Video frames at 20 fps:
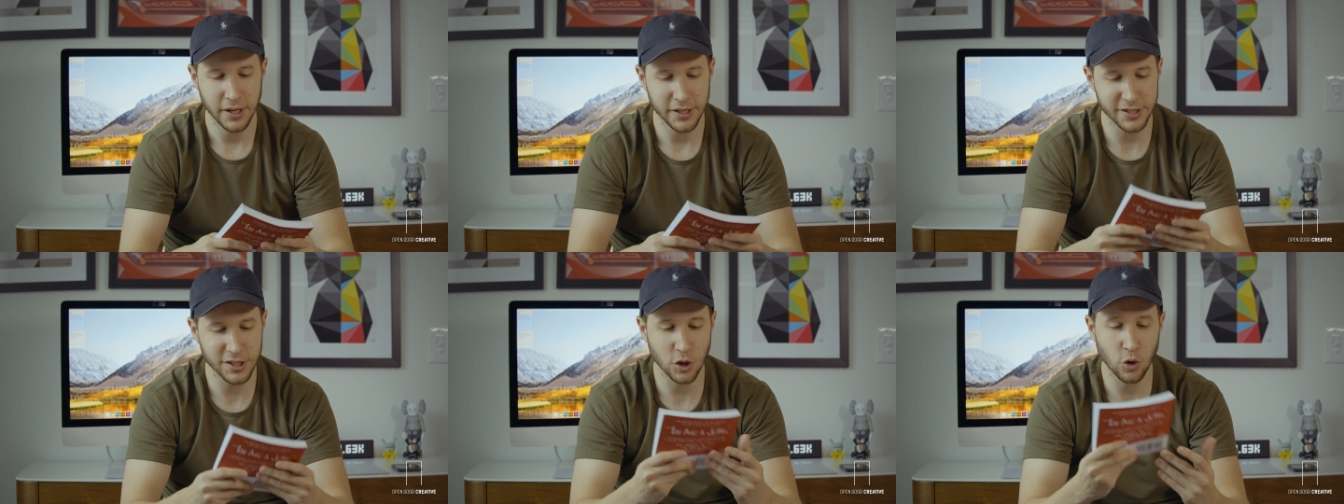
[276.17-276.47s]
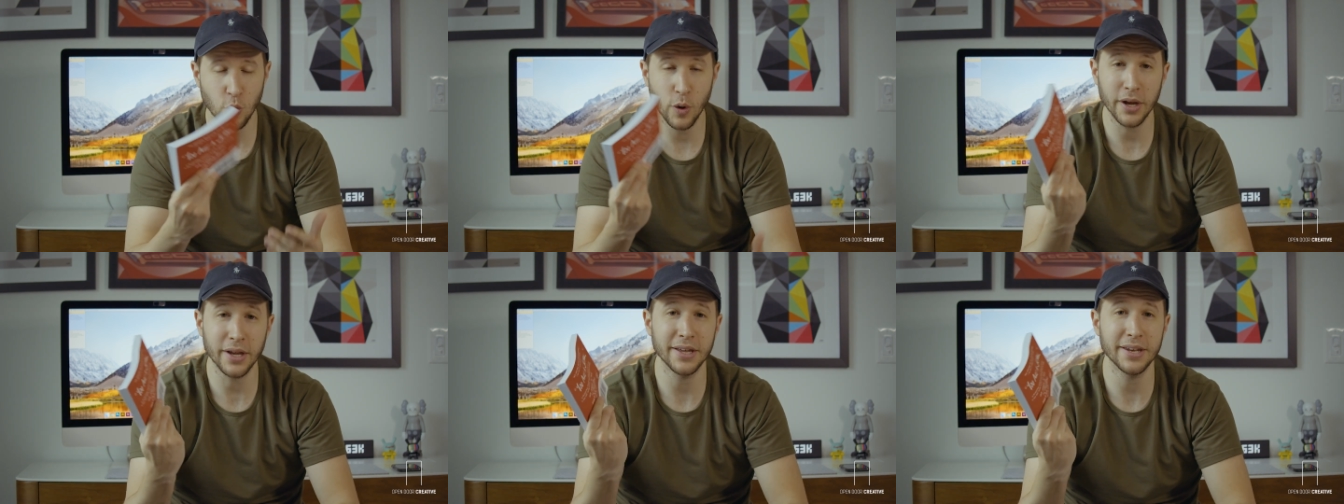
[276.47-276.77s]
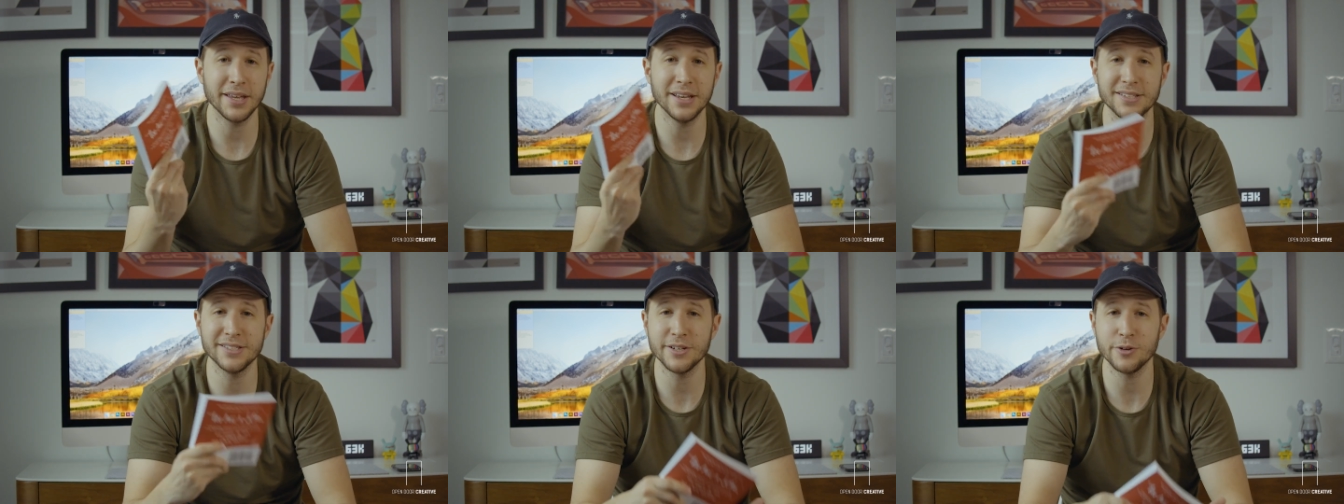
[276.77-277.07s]
It's a quick
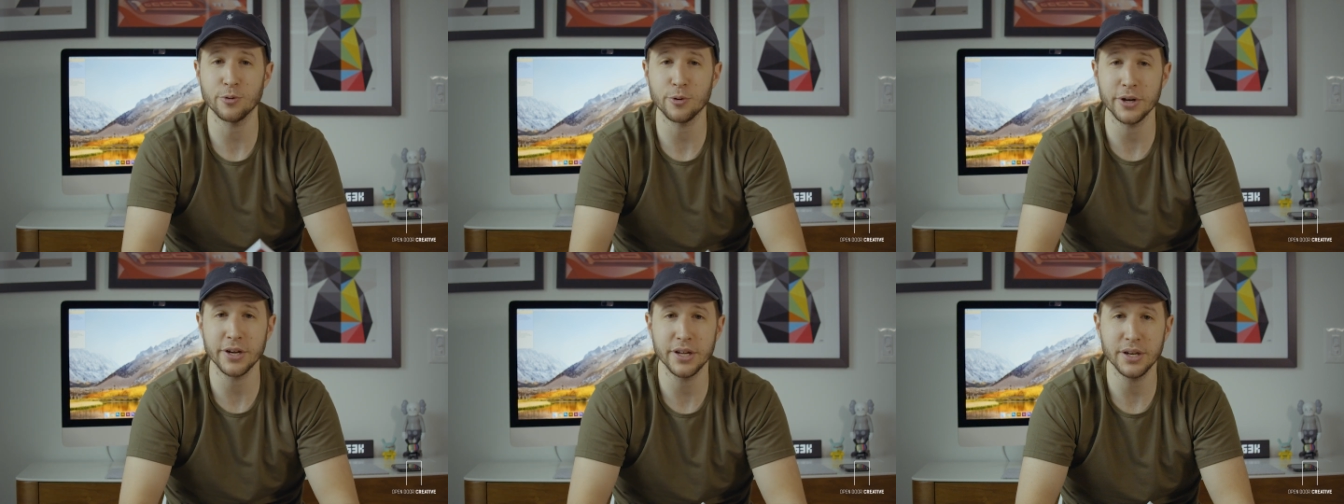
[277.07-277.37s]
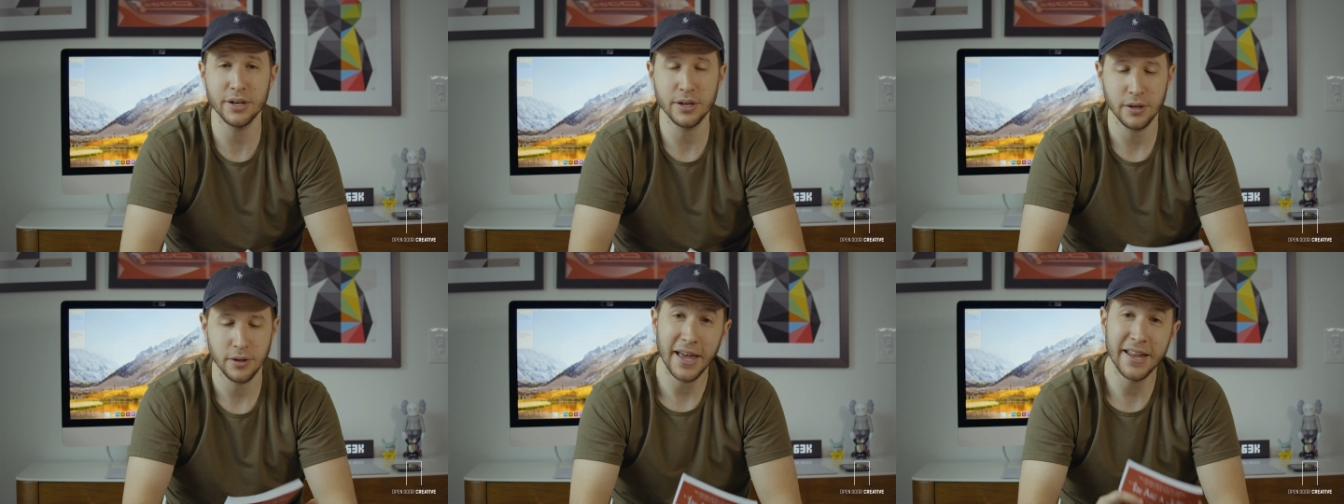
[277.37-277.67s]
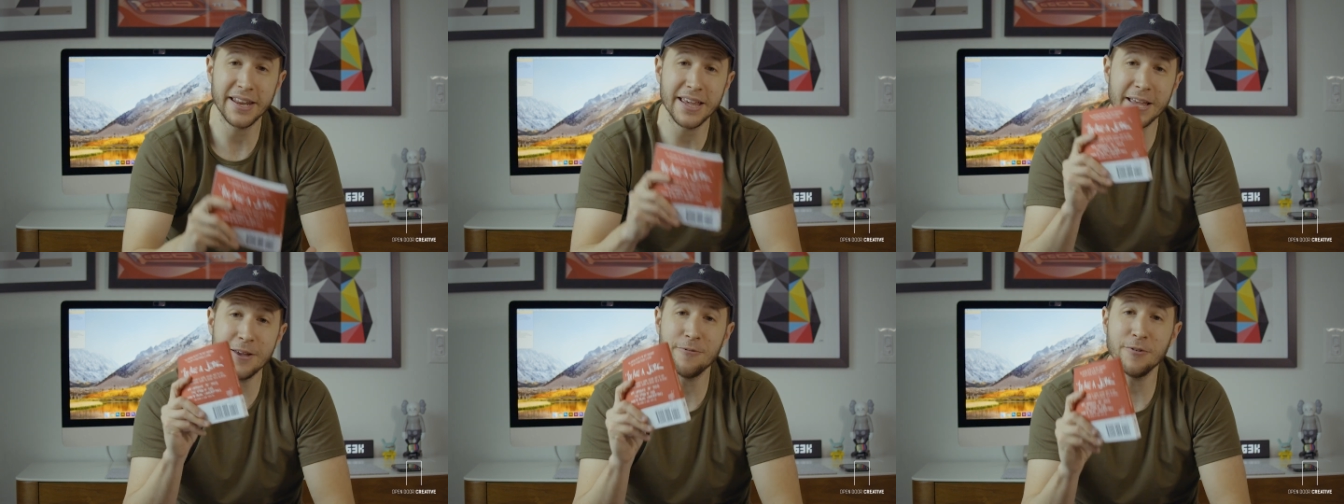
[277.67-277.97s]
and easy read,
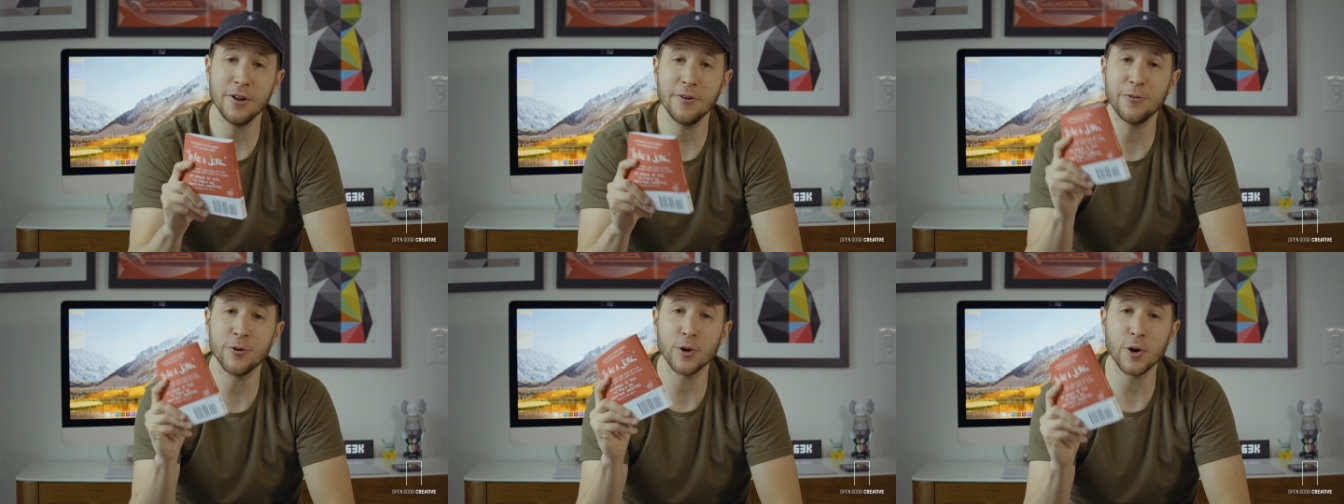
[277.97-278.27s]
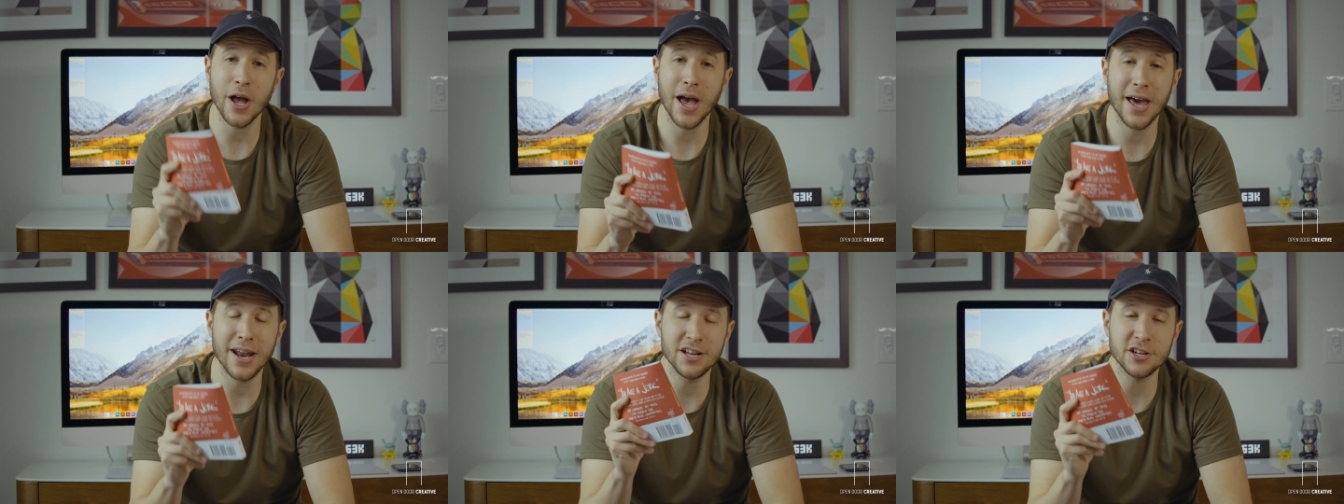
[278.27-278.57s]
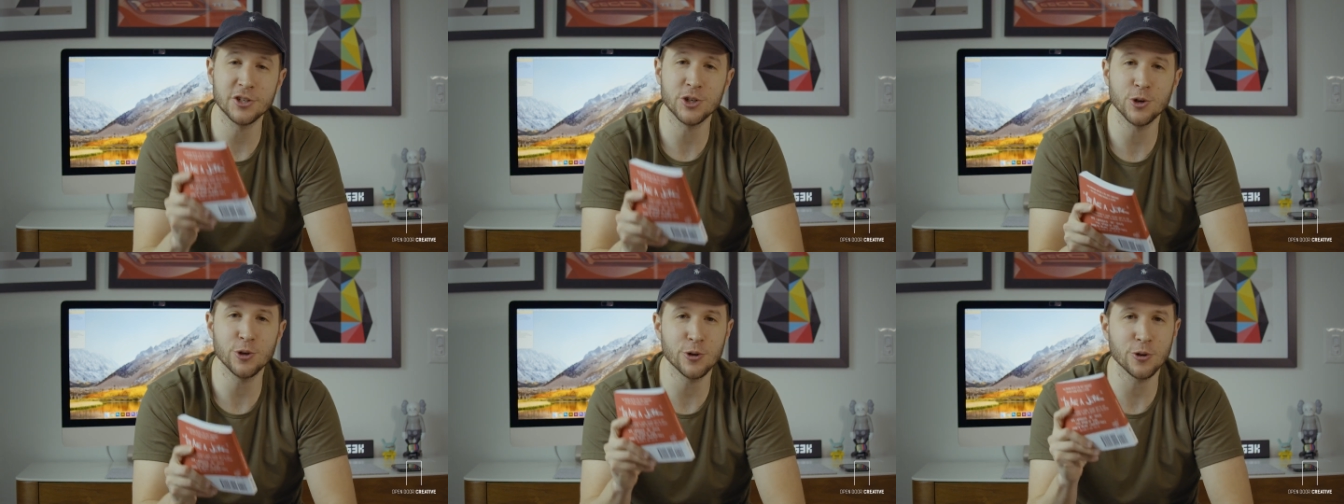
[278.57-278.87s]
and even if you're at
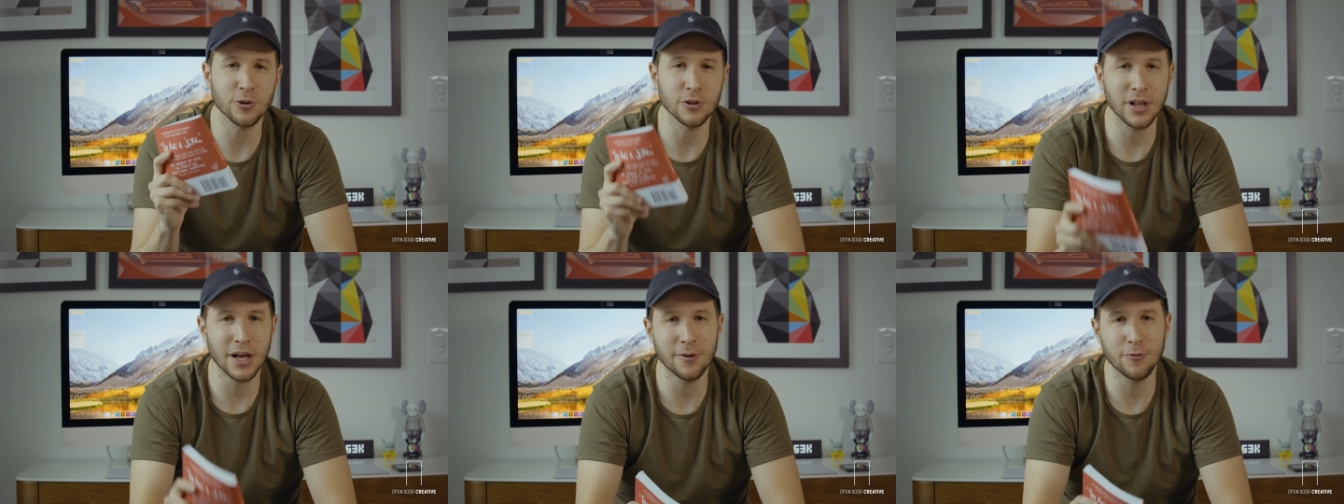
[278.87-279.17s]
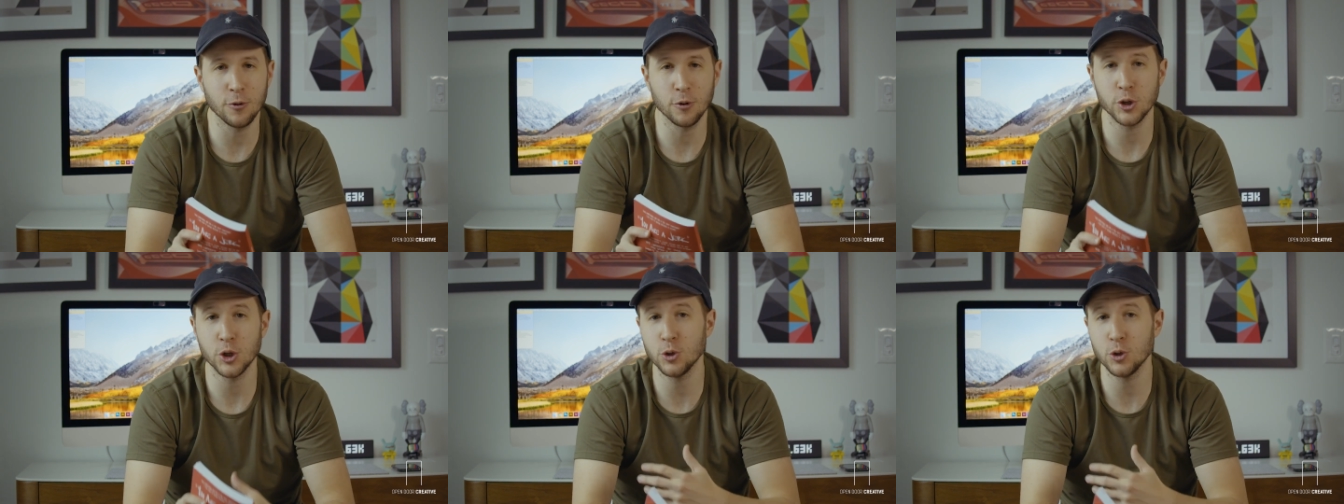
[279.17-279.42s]
a junior level,